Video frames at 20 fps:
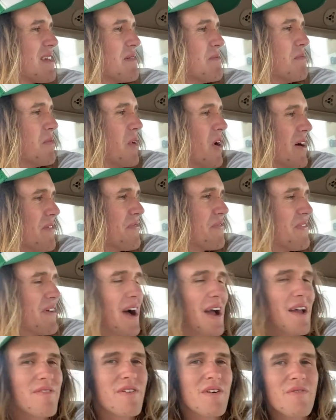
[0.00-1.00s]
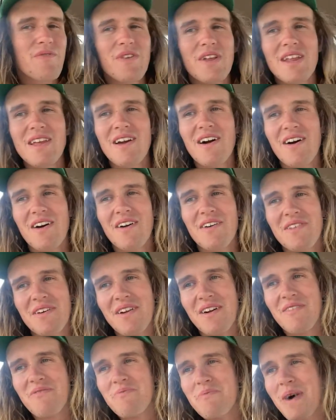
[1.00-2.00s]
my favourite video
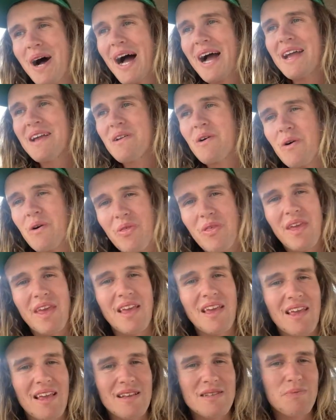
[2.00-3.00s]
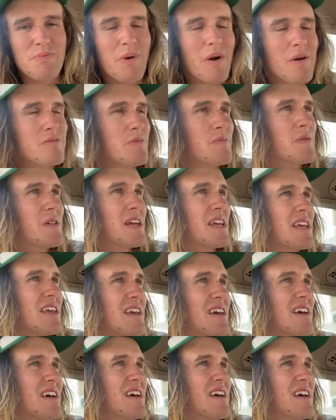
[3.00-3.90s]
that I've made, I think, is probably